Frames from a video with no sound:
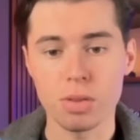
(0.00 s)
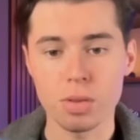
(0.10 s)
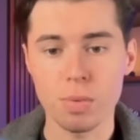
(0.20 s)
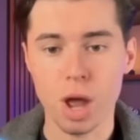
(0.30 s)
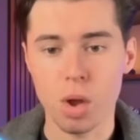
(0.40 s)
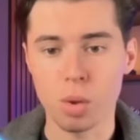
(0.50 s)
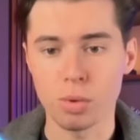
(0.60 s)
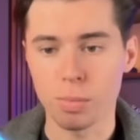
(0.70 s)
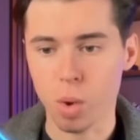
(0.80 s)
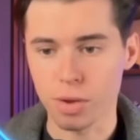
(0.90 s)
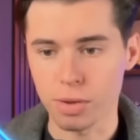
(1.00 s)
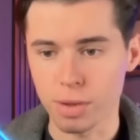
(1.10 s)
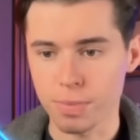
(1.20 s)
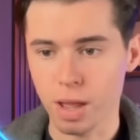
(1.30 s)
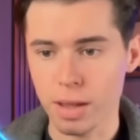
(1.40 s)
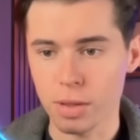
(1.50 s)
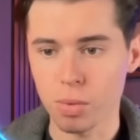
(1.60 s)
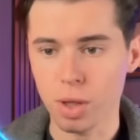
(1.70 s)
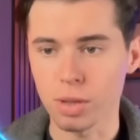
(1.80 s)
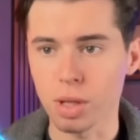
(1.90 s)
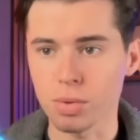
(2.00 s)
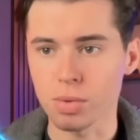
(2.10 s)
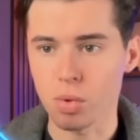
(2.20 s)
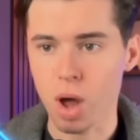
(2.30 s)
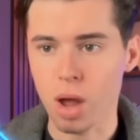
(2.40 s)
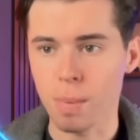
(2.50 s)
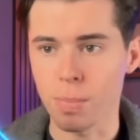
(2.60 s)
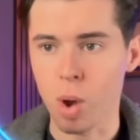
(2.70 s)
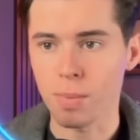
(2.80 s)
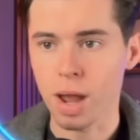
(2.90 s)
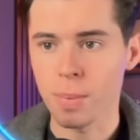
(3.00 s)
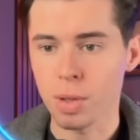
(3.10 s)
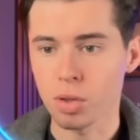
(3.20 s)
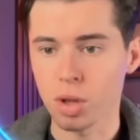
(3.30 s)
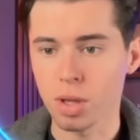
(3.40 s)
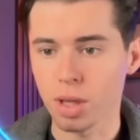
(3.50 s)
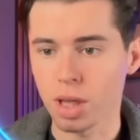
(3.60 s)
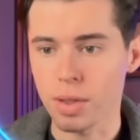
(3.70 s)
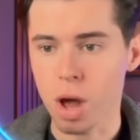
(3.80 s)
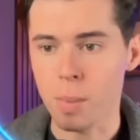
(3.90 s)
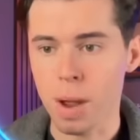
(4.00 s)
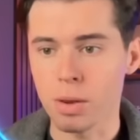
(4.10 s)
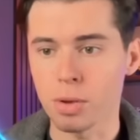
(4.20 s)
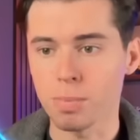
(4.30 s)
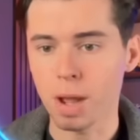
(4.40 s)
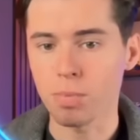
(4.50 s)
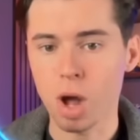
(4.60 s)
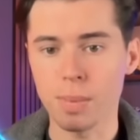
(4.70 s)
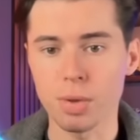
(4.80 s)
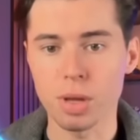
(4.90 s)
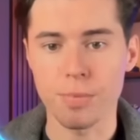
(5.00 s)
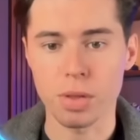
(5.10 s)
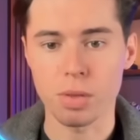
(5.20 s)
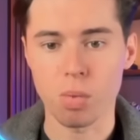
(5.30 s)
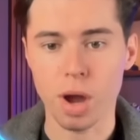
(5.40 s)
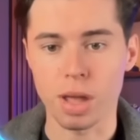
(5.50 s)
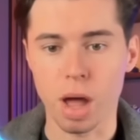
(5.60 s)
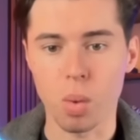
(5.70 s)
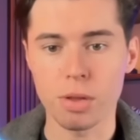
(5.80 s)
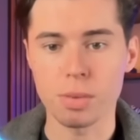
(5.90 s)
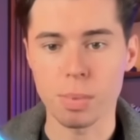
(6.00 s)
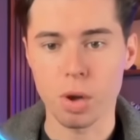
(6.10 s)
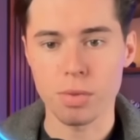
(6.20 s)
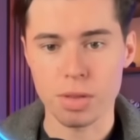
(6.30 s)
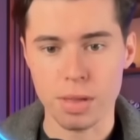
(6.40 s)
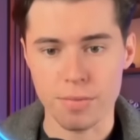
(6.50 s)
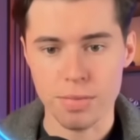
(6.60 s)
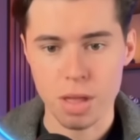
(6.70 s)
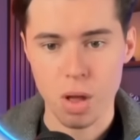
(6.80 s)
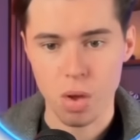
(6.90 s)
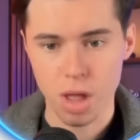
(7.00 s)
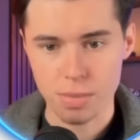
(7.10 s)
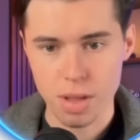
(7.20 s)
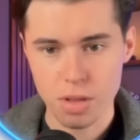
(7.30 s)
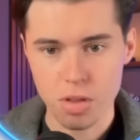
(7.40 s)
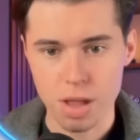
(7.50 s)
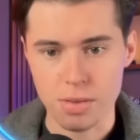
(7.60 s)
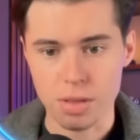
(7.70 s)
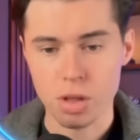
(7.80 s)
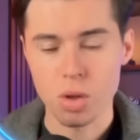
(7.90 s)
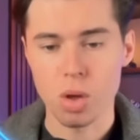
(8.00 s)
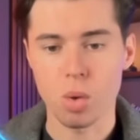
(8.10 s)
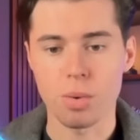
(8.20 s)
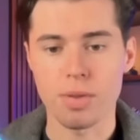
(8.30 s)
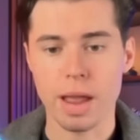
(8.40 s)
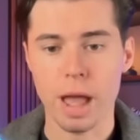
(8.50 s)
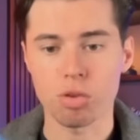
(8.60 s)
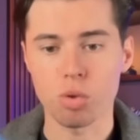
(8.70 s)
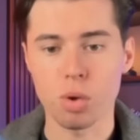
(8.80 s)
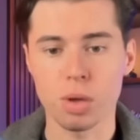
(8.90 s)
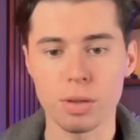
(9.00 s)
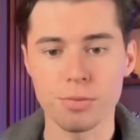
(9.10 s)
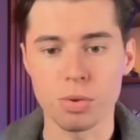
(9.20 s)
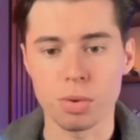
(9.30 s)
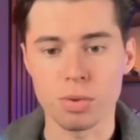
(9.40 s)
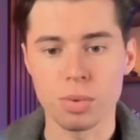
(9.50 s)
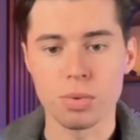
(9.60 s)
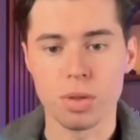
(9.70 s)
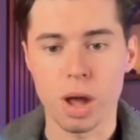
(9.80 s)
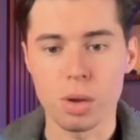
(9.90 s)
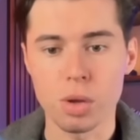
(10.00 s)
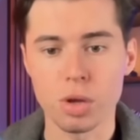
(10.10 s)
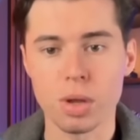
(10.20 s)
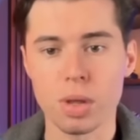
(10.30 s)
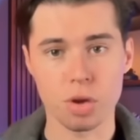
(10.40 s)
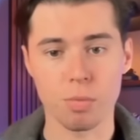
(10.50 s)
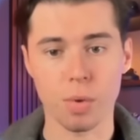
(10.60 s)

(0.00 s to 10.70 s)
as the model supports it, and this one does. So I'll import my image here, and then I'll paste in my prompt. For this one, I want the person in the video to be a Gen Z girl with a natural influencer style look. She's